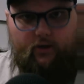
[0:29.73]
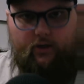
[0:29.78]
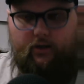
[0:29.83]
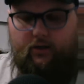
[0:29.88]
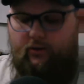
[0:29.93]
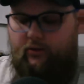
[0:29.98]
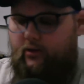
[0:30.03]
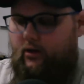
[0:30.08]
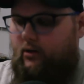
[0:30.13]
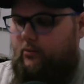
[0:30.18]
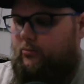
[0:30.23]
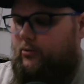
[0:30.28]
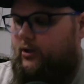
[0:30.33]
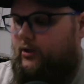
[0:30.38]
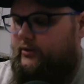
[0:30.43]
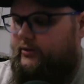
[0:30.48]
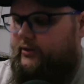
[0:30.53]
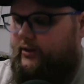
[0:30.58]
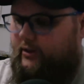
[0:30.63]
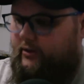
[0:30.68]
and thought
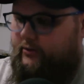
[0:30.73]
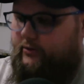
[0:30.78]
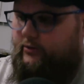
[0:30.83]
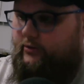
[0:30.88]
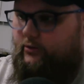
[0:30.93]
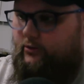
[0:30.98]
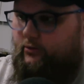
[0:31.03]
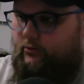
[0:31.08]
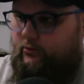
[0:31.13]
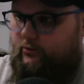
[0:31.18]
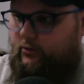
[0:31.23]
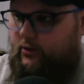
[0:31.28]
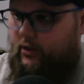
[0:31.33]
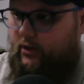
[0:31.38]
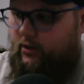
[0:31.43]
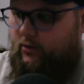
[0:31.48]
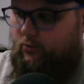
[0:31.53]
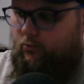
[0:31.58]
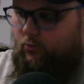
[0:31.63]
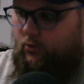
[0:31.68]
process to
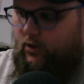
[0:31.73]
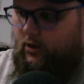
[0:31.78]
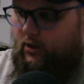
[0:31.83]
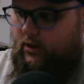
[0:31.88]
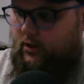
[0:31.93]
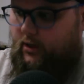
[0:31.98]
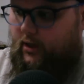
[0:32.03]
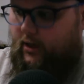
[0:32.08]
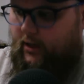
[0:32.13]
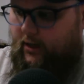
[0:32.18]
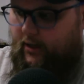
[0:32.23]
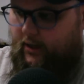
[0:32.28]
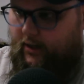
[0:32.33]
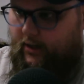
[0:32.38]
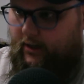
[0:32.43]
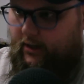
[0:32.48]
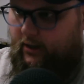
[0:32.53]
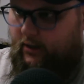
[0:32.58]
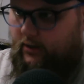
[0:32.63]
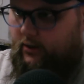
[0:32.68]
kind of what
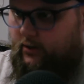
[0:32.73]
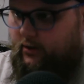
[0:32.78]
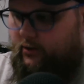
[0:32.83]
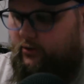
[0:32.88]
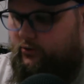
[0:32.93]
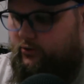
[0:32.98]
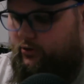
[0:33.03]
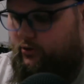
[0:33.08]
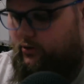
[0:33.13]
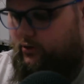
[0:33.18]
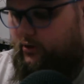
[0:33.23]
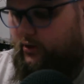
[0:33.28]
I took